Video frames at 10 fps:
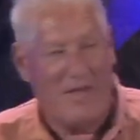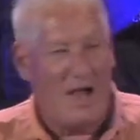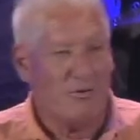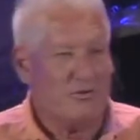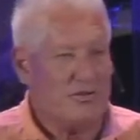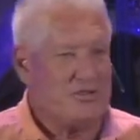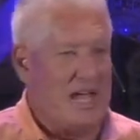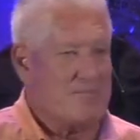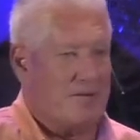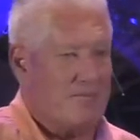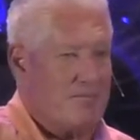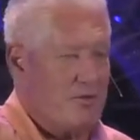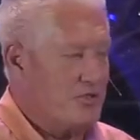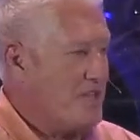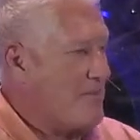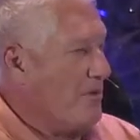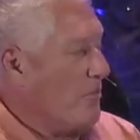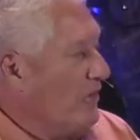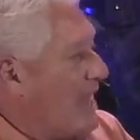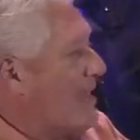That was the statement. Their
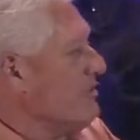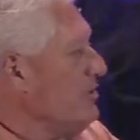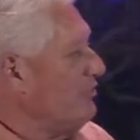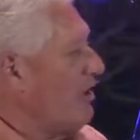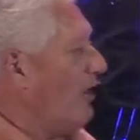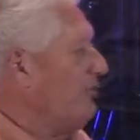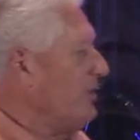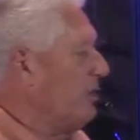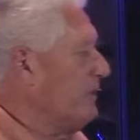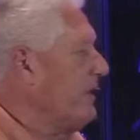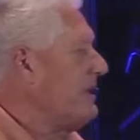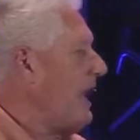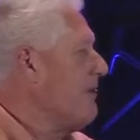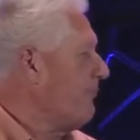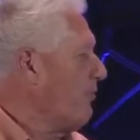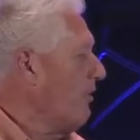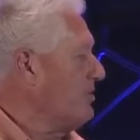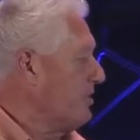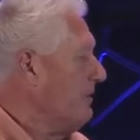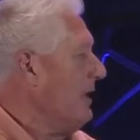statement was, I'm a used car salesman. They came for
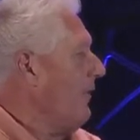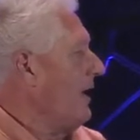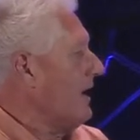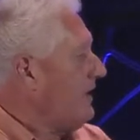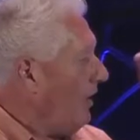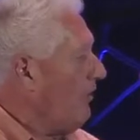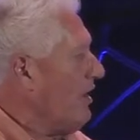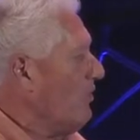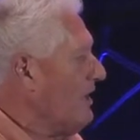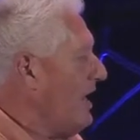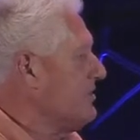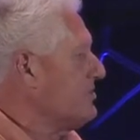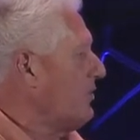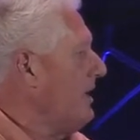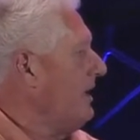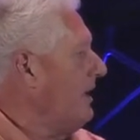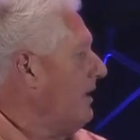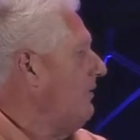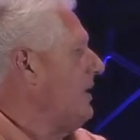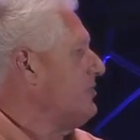worship. They got karaoke on the screen and
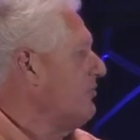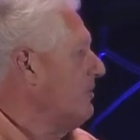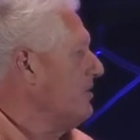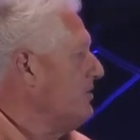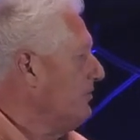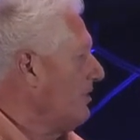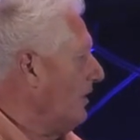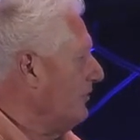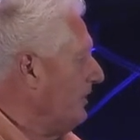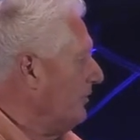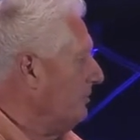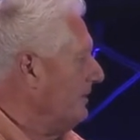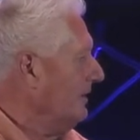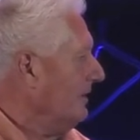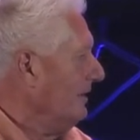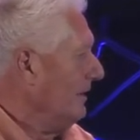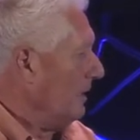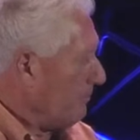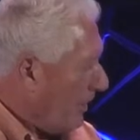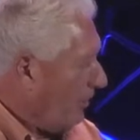a lecture from a used car salesman.
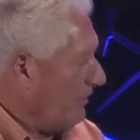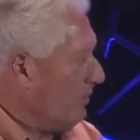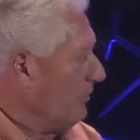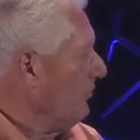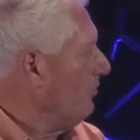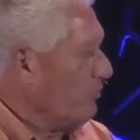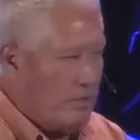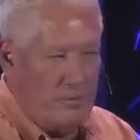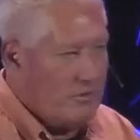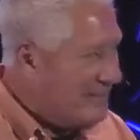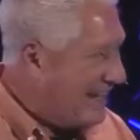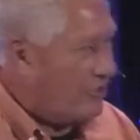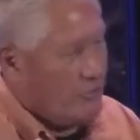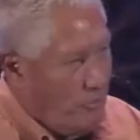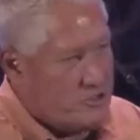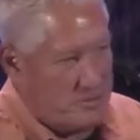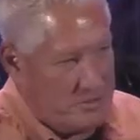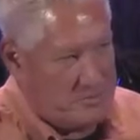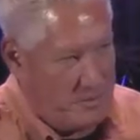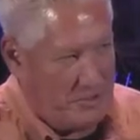Apparently, it, wasn't good, it was not a good worship
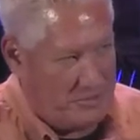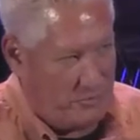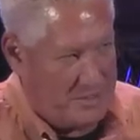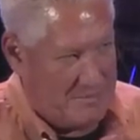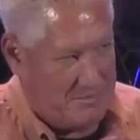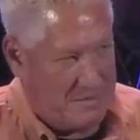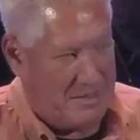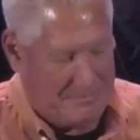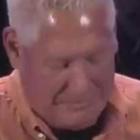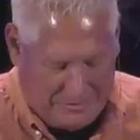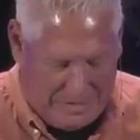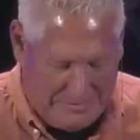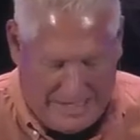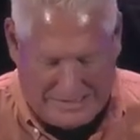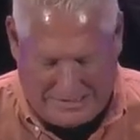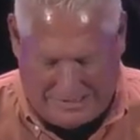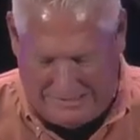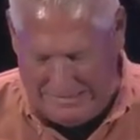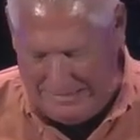experience for him, I, am guessing.